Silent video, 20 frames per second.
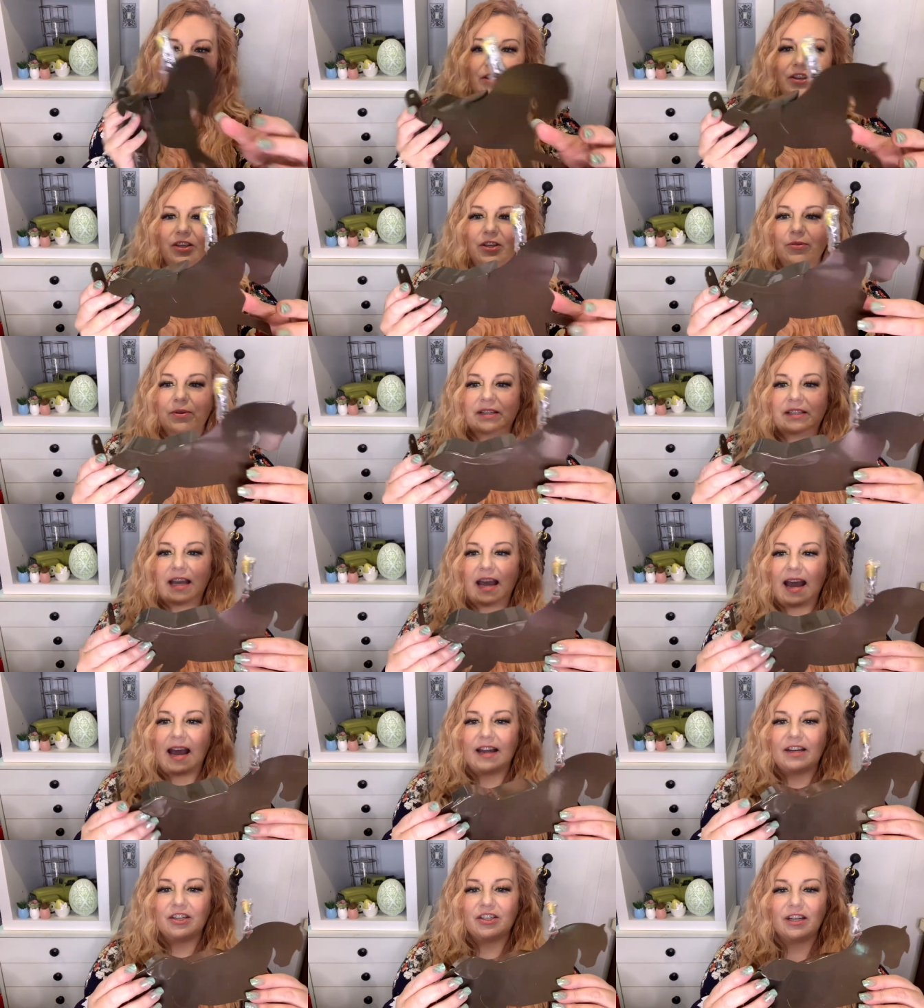You
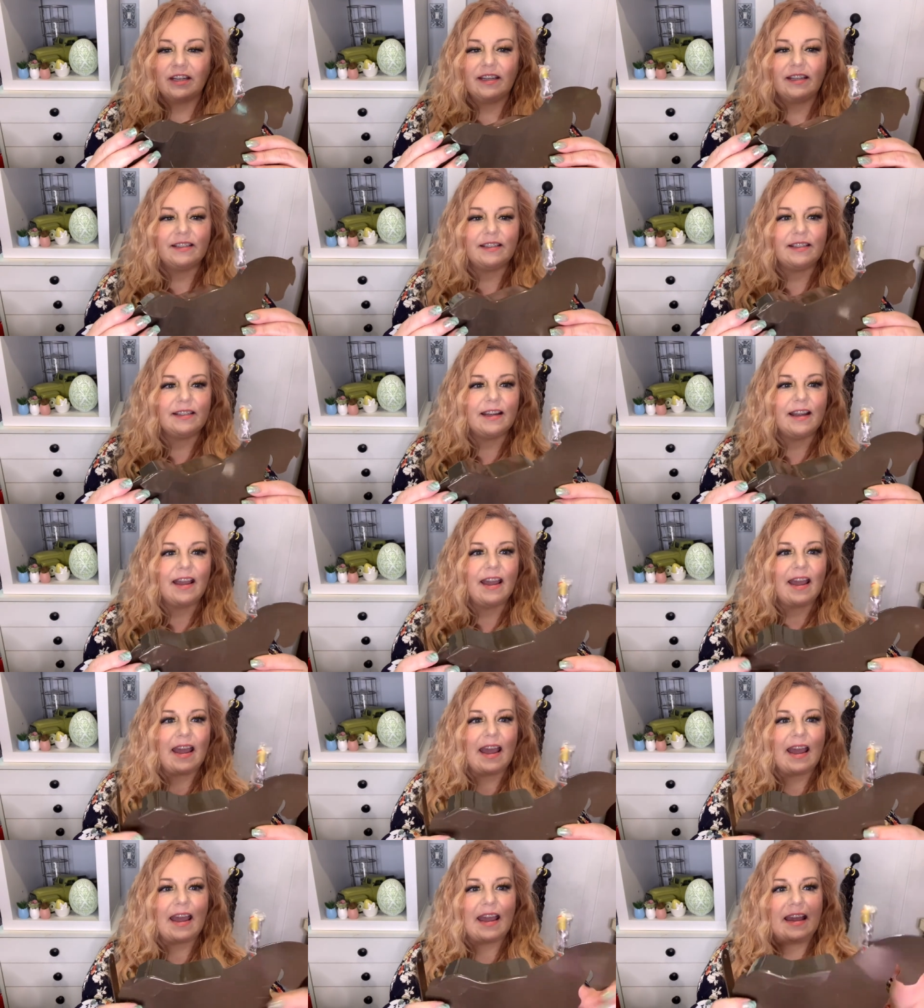attach it,
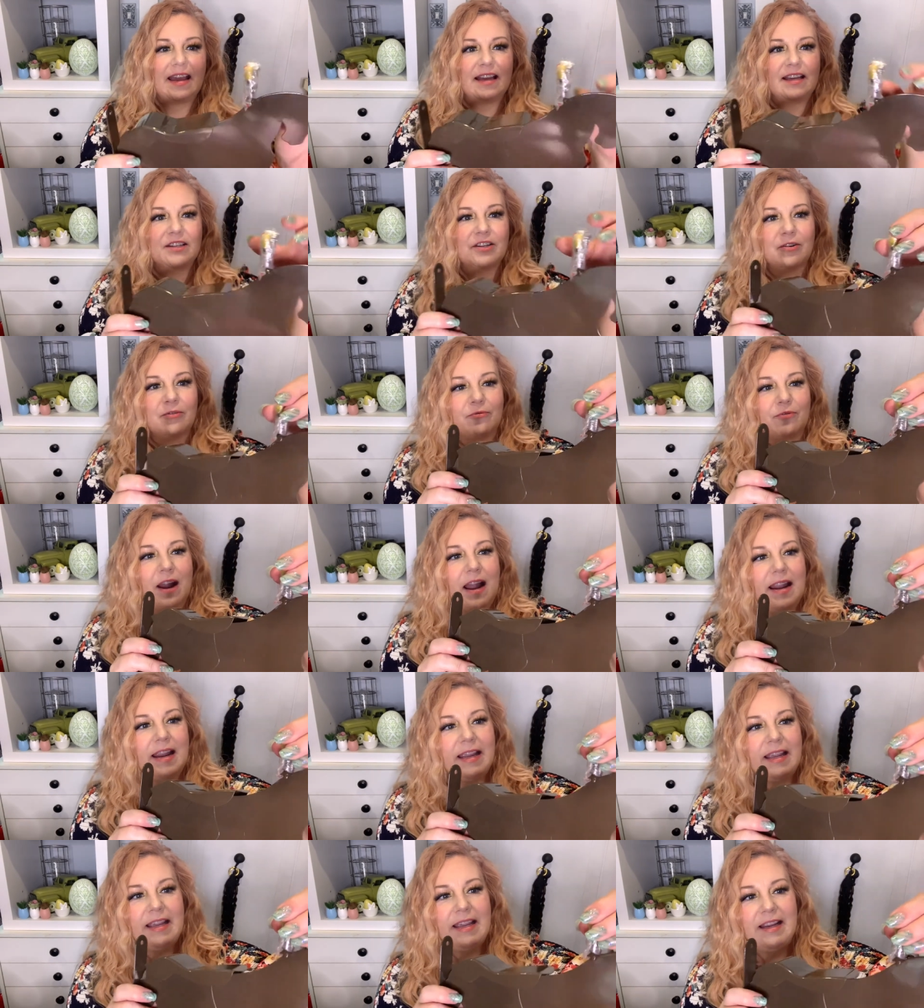and
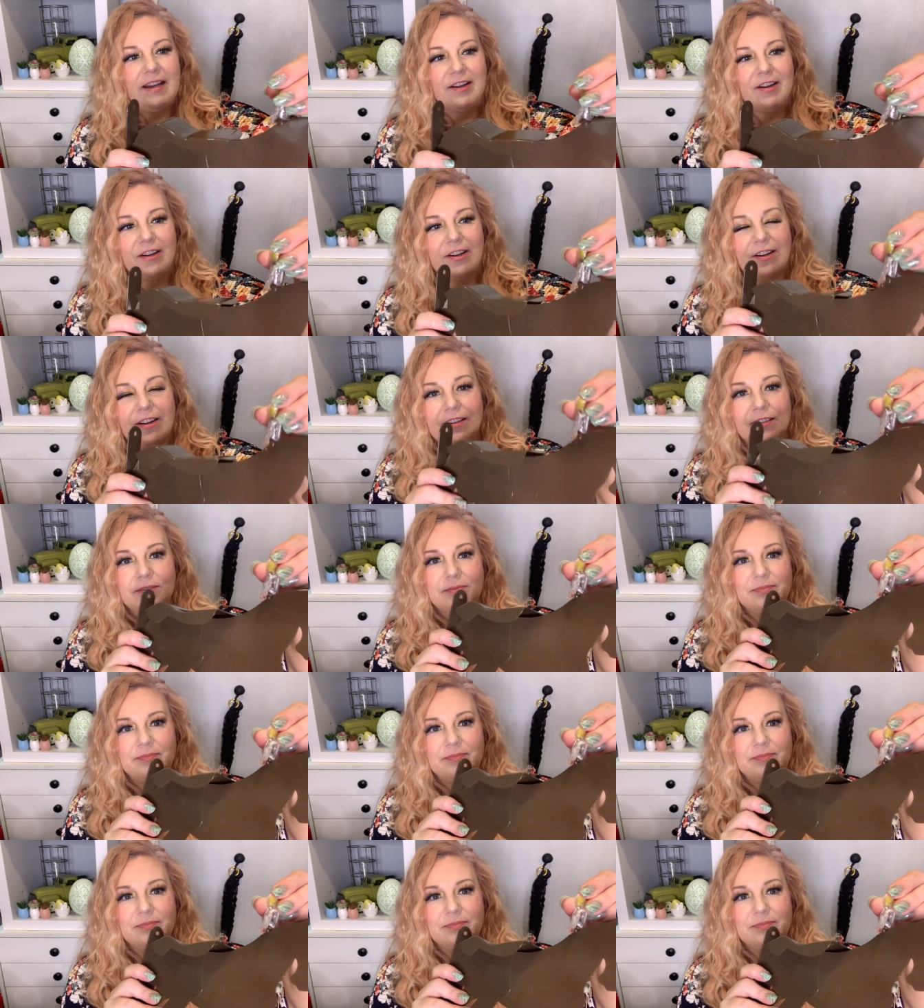right here,